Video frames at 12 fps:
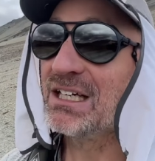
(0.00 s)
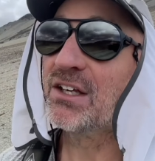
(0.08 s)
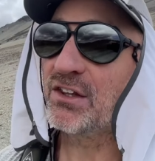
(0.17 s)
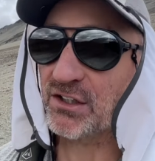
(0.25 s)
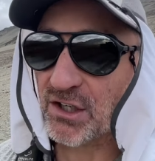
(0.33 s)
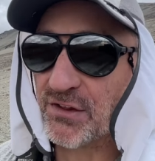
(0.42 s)

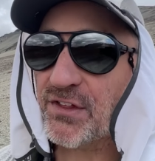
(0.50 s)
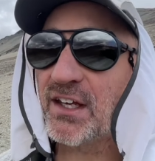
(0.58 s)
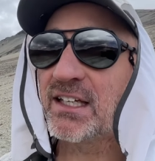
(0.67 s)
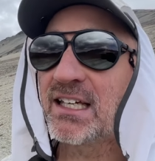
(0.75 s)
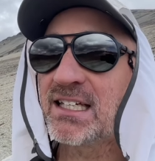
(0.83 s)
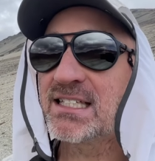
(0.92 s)
the good
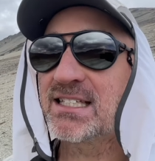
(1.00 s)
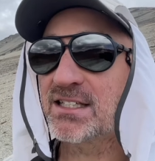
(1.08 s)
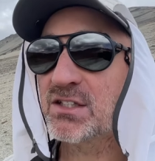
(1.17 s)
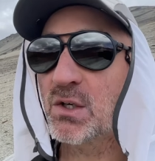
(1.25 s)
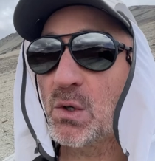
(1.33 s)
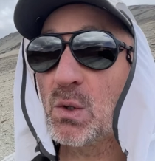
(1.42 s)
thing is
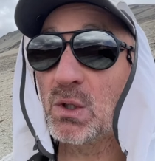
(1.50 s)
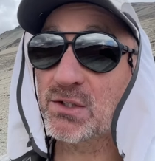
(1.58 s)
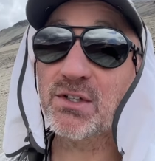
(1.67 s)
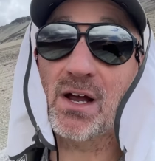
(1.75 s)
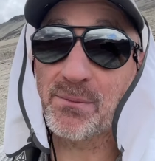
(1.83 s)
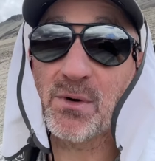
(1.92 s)
it's cool,
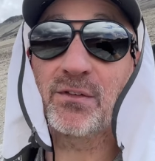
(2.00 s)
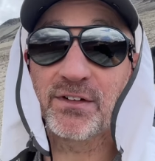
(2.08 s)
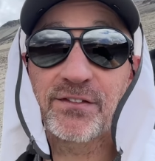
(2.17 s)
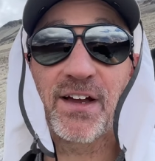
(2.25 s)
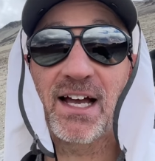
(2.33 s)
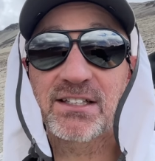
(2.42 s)
so I'm
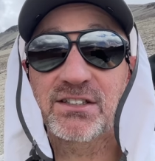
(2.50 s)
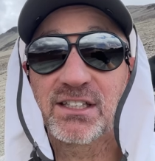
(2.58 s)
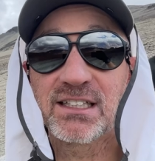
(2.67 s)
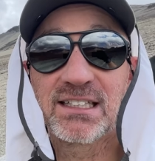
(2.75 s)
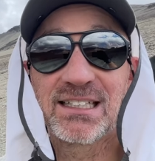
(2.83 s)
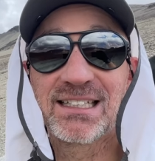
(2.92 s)
moving faster.